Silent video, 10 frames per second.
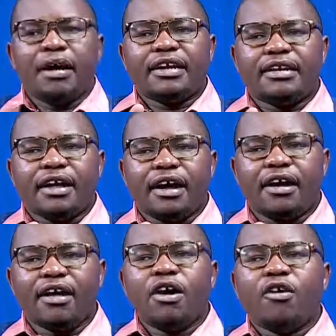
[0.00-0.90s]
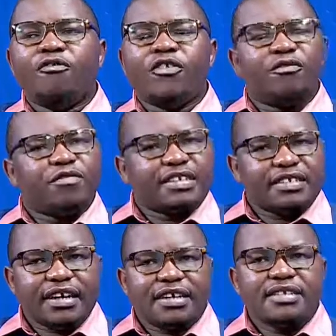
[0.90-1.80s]
But for
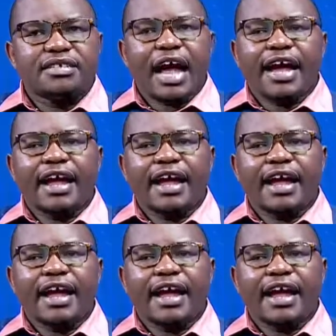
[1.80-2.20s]
visas,